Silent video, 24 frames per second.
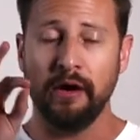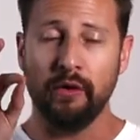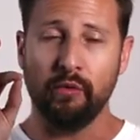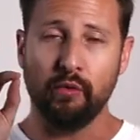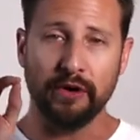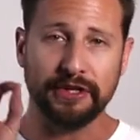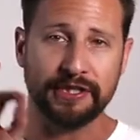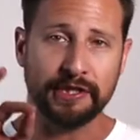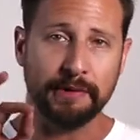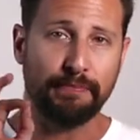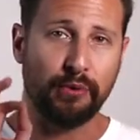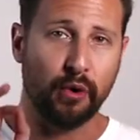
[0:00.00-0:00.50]

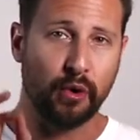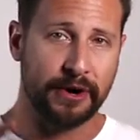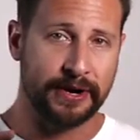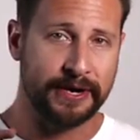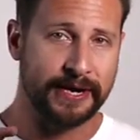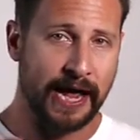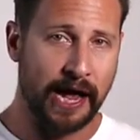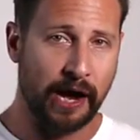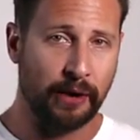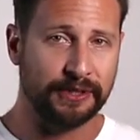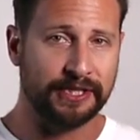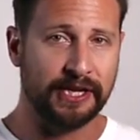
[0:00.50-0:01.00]
What's important
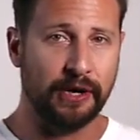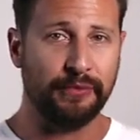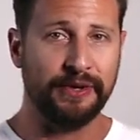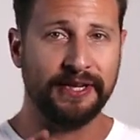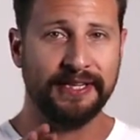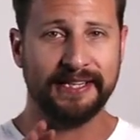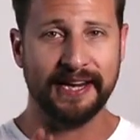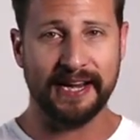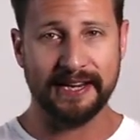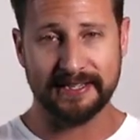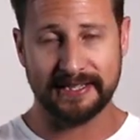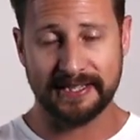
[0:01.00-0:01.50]
now is that we
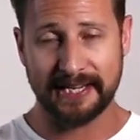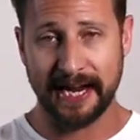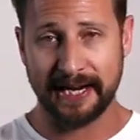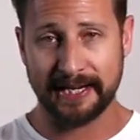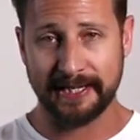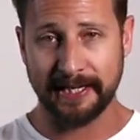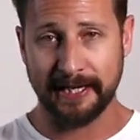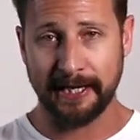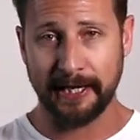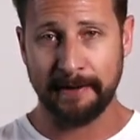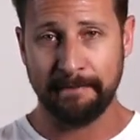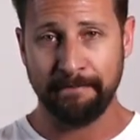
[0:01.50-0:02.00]

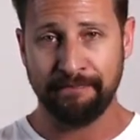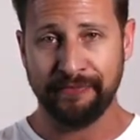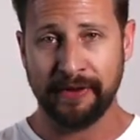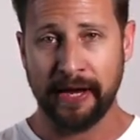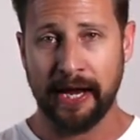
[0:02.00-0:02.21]
dissect it